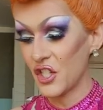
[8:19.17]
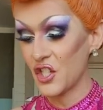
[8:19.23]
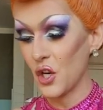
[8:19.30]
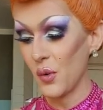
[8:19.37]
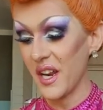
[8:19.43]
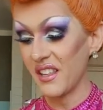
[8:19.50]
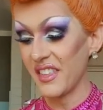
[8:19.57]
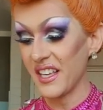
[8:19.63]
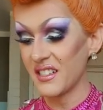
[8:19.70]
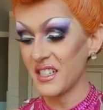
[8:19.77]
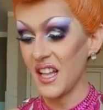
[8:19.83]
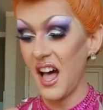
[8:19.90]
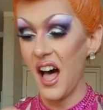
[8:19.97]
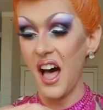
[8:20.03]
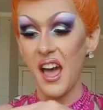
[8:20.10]
Doing things
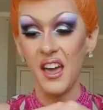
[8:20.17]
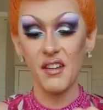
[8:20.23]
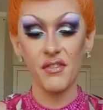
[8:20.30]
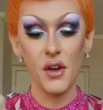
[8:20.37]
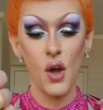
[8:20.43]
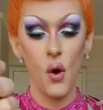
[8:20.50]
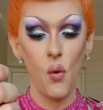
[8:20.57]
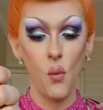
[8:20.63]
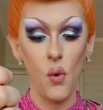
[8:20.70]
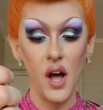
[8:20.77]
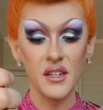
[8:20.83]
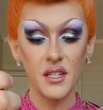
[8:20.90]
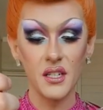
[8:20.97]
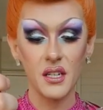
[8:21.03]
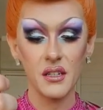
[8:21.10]
live.
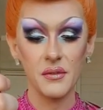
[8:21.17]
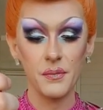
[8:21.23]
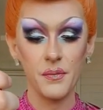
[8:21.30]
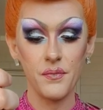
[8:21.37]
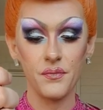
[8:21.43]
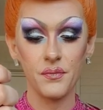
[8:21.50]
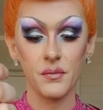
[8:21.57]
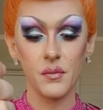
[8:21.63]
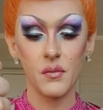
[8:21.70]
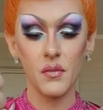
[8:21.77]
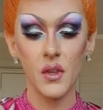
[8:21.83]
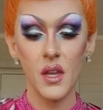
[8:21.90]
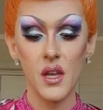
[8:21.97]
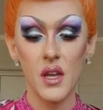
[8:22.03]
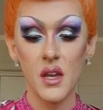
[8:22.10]
What?
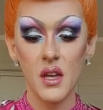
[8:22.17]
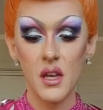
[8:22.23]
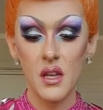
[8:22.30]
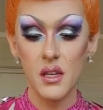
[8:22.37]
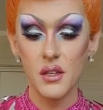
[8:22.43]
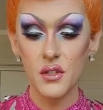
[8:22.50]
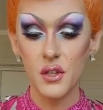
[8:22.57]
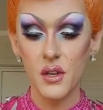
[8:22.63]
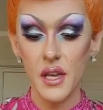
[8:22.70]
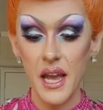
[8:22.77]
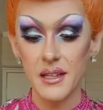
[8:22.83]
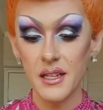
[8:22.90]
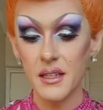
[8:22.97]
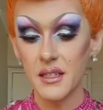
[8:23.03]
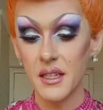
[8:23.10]
So
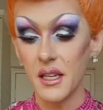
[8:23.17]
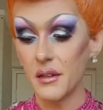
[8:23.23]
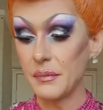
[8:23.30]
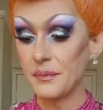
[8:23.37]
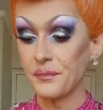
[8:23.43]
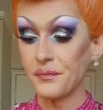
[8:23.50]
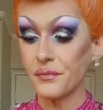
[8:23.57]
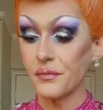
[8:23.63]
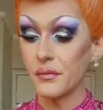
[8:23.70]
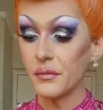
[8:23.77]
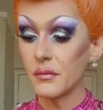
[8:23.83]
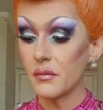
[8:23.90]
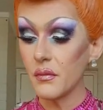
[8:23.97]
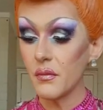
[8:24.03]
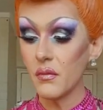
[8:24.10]
as I said,
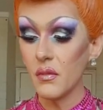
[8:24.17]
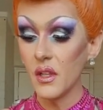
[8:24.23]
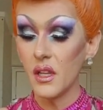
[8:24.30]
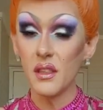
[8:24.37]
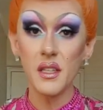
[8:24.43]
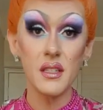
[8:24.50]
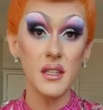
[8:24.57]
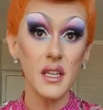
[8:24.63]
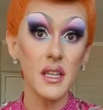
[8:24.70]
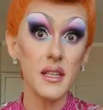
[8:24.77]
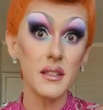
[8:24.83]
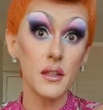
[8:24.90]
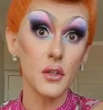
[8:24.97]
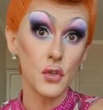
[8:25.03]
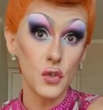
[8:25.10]
this
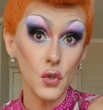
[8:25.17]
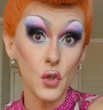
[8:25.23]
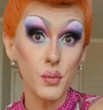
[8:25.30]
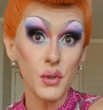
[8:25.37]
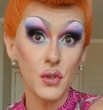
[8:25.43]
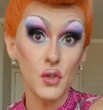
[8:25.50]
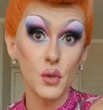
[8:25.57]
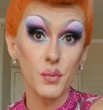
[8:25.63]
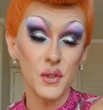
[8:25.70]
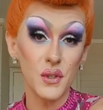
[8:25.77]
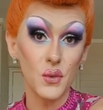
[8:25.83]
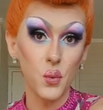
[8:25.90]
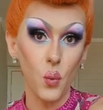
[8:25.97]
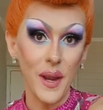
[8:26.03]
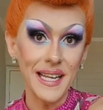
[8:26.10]
is super, super
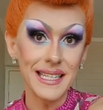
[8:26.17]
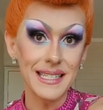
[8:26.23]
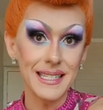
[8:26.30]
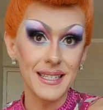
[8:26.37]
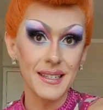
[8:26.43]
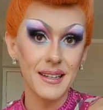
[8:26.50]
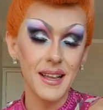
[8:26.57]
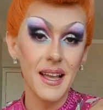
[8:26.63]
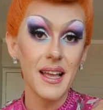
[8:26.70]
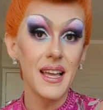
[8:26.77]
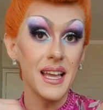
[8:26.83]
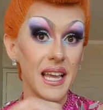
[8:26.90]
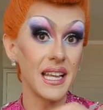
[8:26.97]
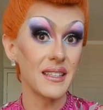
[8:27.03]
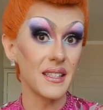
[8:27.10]
sweet.
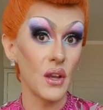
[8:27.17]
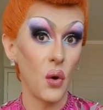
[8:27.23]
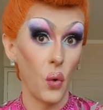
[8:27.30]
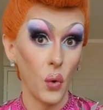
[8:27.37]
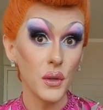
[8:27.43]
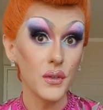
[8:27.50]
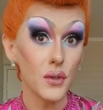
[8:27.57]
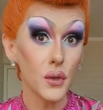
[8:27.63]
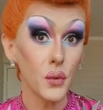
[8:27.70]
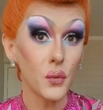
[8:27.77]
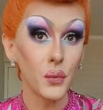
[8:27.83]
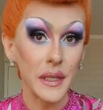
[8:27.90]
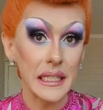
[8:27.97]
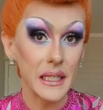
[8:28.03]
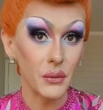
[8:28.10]
It's also
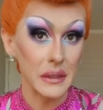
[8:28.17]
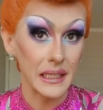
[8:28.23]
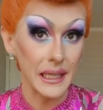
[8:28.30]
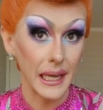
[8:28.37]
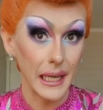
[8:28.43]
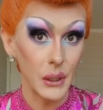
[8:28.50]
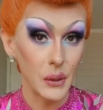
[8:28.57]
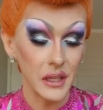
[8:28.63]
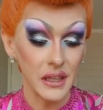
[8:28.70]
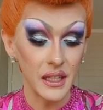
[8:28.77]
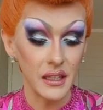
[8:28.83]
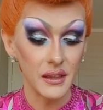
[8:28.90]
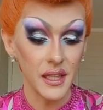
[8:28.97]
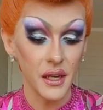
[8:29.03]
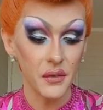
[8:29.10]
really, really
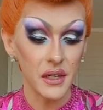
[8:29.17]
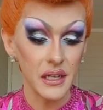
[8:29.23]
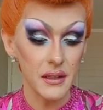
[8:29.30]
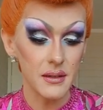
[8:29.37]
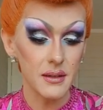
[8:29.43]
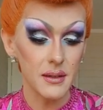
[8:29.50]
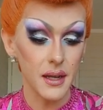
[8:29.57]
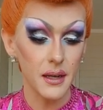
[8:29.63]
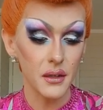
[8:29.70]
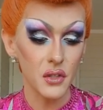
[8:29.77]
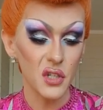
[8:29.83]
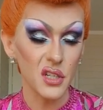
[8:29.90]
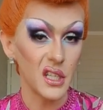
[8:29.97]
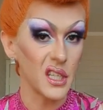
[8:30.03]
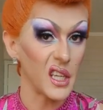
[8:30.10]
healthy. There isn't
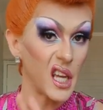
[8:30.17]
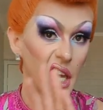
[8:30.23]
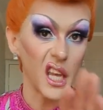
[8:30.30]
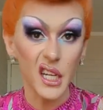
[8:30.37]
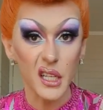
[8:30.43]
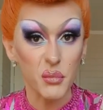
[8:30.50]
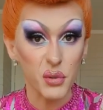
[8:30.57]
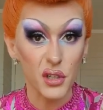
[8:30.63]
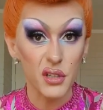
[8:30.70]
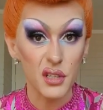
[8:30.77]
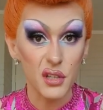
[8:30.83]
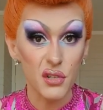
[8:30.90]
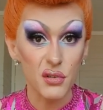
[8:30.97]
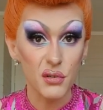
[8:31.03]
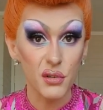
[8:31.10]
actually any
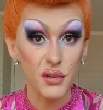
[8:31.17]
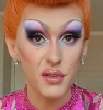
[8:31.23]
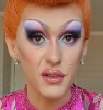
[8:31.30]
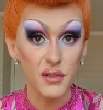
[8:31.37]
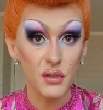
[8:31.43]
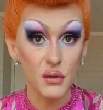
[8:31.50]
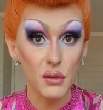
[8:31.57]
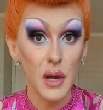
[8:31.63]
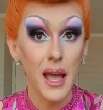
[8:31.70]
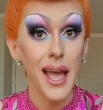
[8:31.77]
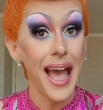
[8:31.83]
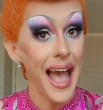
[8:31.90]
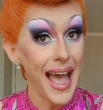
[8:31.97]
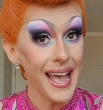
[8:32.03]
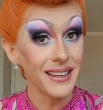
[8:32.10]
processed sugar in this at all.
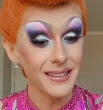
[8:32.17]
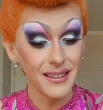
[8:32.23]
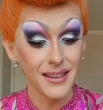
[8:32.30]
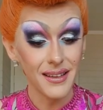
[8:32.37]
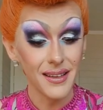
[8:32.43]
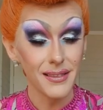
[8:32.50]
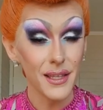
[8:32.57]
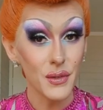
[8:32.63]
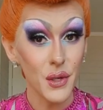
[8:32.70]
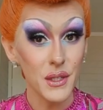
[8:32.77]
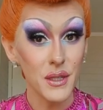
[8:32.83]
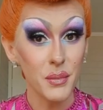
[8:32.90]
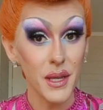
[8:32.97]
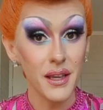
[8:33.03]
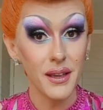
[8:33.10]
And this
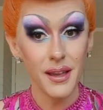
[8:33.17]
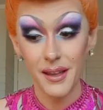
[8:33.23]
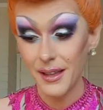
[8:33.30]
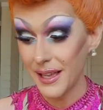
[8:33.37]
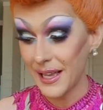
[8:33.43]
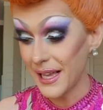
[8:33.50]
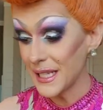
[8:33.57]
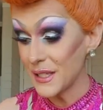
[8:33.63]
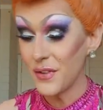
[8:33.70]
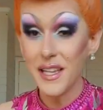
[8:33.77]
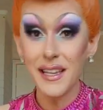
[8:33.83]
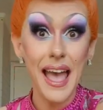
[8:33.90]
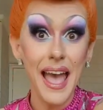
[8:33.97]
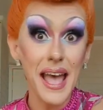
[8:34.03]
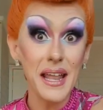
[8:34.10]
recipe is
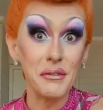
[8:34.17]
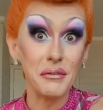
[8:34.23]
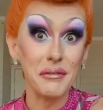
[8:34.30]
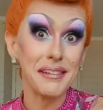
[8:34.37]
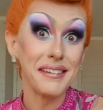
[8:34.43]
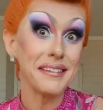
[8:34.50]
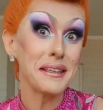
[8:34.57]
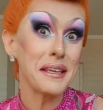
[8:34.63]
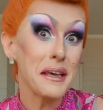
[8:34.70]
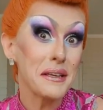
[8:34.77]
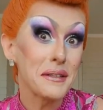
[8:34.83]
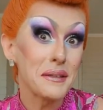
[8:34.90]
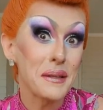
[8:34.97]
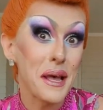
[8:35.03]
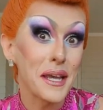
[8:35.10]
vegan.
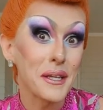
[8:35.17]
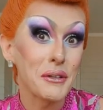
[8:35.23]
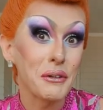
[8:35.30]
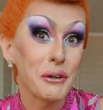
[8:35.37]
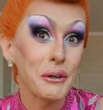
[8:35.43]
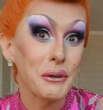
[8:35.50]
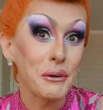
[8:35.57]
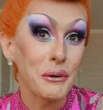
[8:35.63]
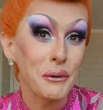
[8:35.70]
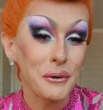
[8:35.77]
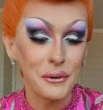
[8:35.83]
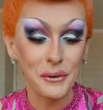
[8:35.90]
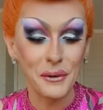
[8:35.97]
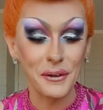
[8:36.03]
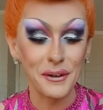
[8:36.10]
Yes, I
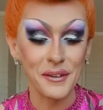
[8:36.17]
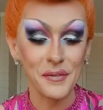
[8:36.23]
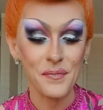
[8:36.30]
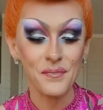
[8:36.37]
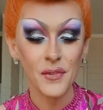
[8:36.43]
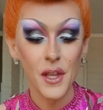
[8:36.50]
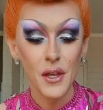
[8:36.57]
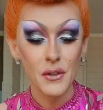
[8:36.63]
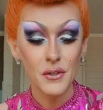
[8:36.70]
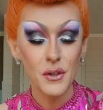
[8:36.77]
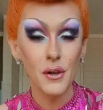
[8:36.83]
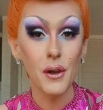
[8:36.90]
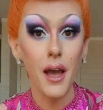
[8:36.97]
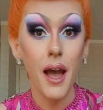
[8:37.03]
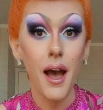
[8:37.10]
know.
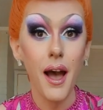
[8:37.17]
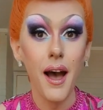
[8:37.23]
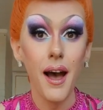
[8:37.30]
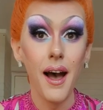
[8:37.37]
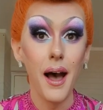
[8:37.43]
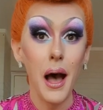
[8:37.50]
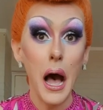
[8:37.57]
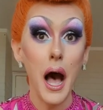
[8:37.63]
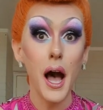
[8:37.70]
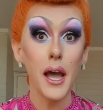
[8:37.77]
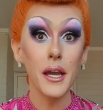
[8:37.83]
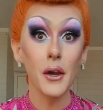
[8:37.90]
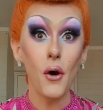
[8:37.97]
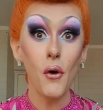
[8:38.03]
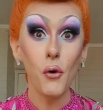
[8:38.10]
So
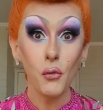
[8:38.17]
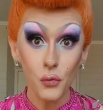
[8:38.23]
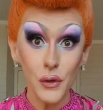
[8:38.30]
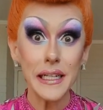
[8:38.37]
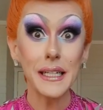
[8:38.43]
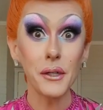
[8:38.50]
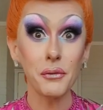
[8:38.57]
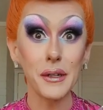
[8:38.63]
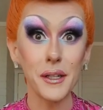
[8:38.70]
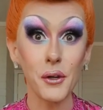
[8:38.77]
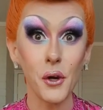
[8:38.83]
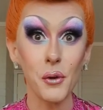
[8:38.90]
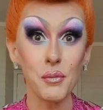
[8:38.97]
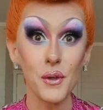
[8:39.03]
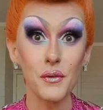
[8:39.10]
I really, really
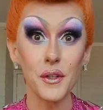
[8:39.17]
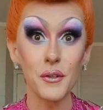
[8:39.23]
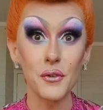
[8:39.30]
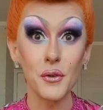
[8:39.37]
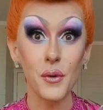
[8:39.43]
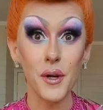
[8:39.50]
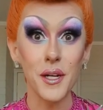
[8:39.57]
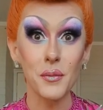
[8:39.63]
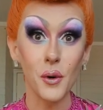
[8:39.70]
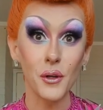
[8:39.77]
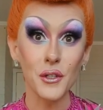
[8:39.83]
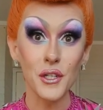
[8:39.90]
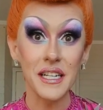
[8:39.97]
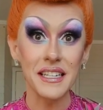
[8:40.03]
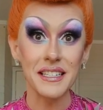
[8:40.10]
hope you've enjoyed
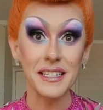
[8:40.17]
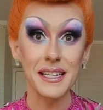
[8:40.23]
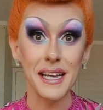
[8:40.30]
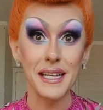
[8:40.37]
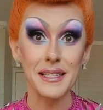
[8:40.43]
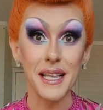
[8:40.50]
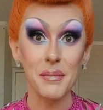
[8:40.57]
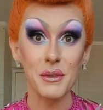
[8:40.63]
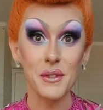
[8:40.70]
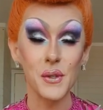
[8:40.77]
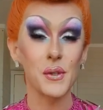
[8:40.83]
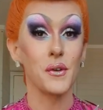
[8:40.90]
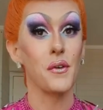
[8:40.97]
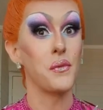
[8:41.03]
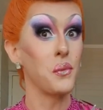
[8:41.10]
watching today's
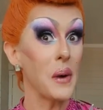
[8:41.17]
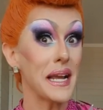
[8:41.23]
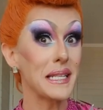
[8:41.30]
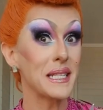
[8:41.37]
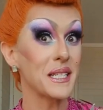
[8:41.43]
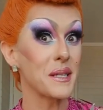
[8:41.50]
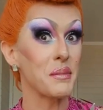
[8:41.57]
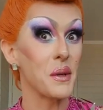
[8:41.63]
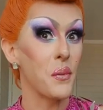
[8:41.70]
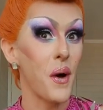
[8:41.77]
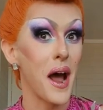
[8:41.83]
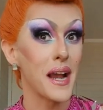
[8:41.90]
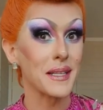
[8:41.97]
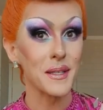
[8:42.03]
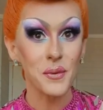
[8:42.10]
episode of Ways to Be
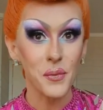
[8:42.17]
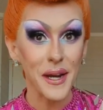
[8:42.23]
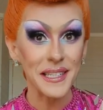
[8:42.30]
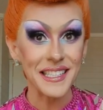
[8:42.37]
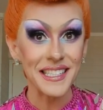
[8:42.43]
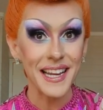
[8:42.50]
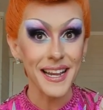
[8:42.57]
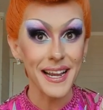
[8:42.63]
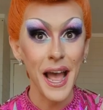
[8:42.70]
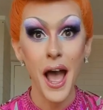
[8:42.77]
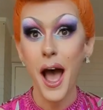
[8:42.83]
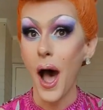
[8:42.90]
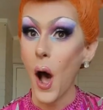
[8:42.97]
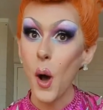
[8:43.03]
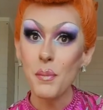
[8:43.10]
Wiser Wednesday.
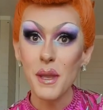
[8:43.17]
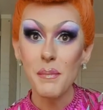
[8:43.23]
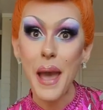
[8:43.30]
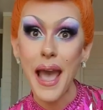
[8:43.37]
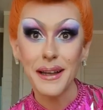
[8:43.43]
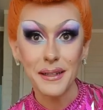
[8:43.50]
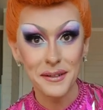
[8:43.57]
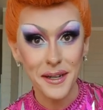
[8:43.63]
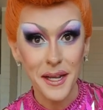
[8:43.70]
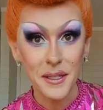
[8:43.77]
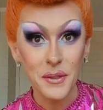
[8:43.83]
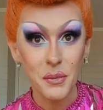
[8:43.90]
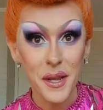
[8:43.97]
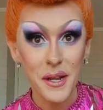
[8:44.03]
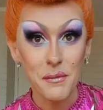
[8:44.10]
I'll be back
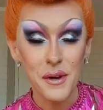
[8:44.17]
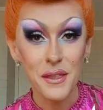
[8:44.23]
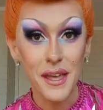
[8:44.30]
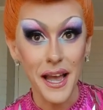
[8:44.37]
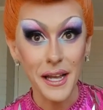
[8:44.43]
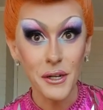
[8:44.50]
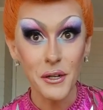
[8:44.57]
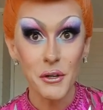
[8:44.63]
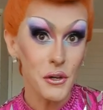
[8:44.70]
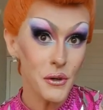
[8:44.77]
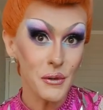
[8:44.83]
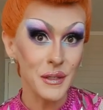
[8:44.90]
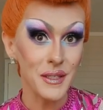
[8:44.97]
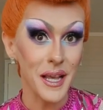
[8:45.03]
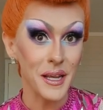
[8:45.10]
next week with a
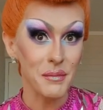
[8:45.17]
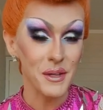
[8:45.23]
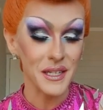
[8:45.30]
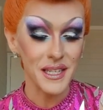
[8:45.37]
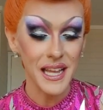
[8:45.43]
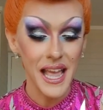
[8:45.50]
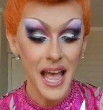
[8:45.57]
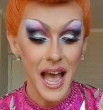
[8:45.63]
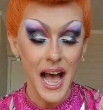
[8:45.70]
new segment.